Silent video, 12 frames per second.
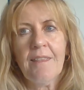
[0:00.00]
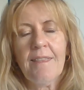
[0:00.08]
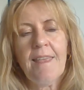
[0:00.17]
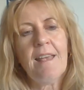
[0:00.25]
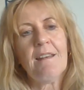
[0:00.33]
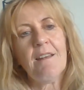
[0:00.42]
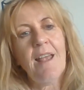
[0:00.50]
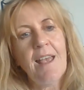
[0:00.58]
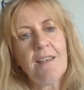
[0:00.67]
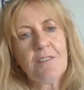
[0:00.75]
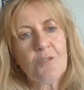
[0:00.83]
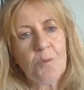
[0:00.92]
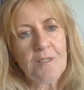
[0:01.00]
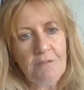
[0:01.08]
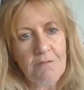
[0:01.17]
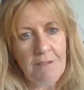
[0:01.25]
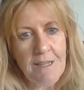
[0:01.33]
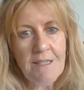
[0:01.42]
that has always
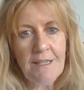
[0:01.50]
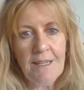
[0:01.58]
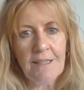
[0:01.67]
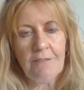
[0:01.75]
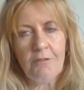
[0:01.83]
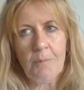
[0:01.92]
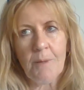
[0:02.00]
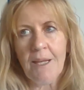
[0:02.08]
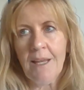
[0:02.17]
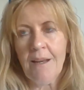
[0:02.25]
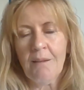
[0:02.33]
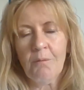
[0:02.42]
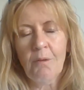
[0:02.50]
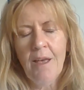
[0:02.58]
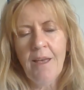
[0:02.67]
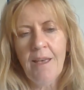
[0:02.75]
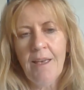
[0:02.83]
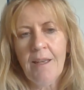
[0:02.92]
resonated for me, and
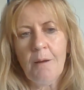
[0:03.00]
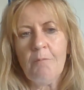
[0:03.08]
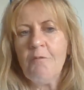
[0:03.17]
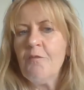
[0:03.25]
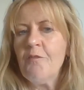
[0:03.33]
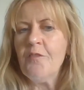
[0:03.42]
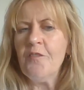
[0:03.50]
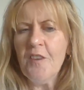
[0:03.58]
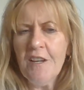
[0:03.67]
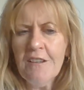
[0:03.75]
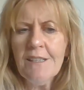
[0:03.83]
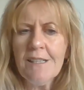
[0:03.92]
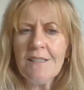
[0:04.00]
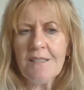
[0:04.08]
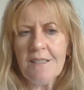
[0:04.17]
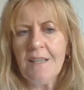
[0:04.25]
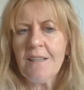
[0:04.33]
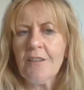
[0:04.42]
I'm very
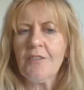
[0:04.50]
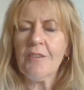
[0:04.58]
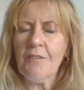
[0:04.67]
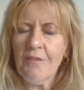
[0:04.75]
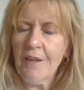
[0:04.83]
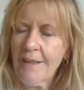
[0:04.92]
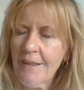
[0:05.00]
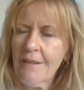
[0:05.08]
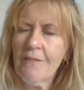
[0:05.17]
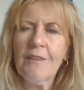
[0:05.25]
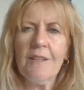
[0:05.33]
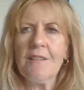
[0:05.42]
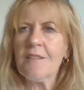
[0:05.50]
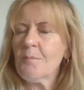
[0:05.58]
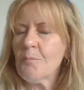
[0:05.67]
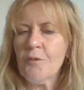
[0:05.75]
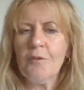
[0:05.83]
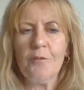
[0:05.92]
excited because I find evidence
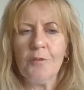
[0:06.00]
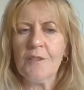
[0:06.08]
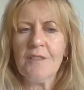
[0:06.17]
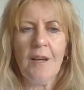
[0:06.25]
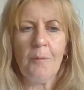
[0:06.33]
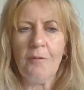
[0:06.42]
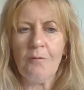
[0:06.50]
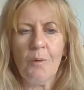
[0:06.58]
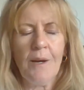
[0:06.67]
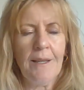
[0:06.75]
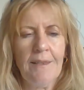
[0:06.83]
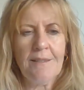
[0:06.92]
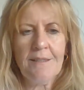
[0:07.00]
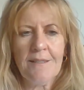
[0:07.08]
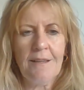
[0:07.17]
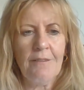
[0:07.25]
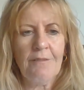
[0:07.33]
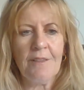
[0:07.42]
and proof all the time of why this
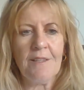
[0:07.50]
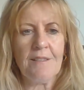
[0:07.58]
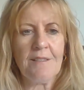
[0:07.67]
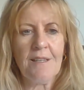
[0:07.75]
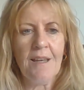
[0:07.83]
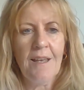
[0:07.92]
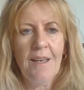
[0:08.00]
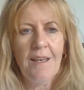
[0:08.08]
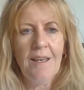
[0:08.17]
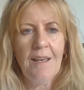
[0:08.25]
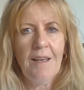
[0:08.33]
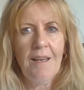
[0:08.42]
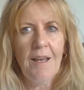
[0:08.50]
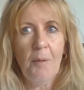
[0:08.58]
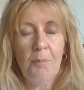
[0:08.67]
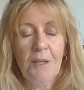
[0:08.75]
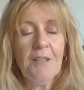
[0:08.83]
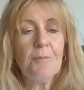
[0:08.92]
stuff is
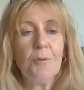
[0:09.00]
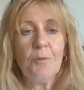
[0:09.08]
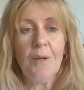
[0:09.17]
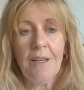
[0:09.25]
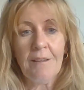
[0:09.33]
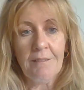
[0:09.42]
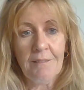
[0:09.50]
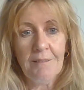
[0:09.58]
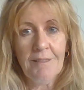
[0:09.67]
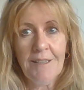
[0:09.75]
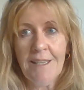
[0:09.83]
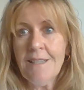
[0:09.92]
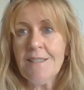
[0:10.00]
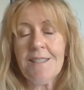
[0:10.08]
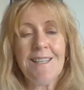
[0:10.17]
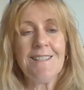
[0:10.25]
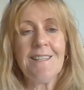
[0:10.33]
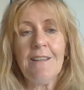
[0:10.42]
applicable. And yes,
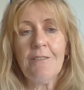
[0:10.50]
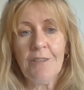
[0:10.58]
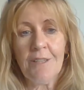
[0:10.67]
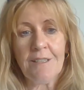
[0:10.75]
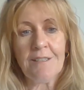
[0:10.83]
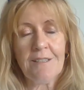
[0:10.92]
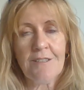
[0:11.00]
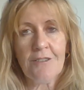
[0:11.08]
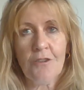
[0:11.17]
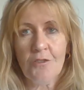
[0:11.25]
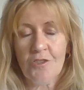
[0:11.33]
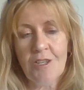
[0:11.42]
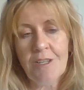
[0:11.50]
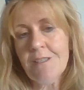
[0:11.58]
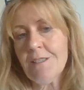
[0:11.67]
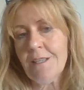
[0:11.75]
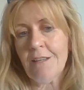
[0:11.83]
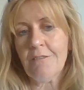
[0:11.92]
there's evidence. It's not
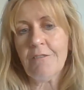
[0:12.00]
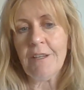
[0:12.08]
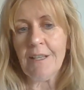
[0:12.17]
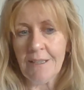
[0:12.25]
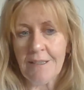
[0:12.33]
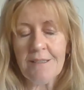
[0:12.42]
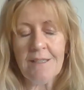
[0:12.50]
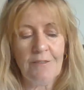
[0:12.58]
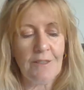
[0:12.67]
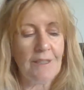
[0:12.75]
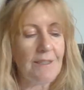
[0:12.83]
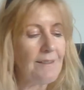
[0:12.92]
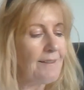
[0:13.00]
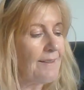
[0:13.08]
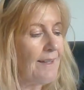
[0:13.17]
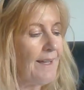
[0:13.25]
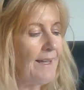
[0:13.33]
just a gut feeling, it's evidence.